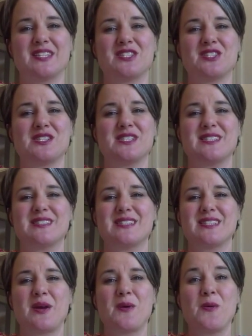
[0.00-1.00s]
it's just
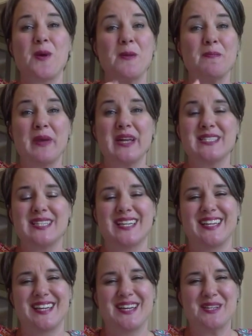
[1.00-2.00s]
so
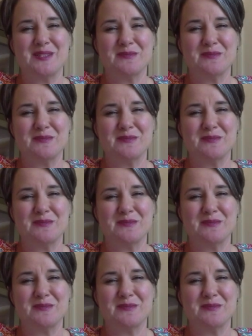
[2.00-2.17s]
amazing.